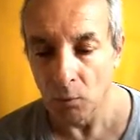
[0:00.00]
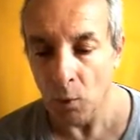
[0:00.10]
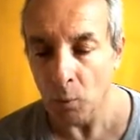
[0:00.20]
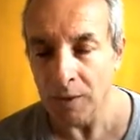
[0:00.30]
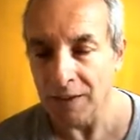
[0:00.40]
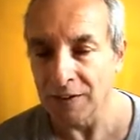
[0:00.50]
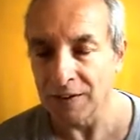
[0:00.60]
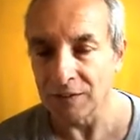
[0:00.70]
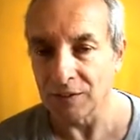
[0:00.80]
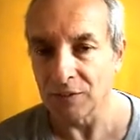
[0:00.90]
What we're getting
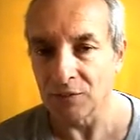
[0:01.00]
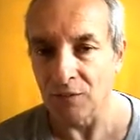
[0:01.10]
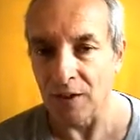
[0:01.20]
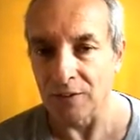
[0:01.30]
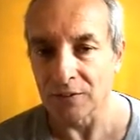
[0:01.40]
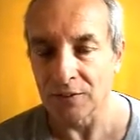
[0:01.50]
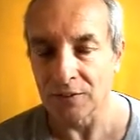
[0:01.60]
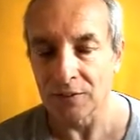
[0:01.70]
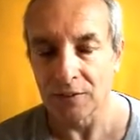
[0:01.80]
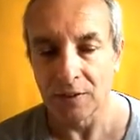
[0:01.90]
in this verse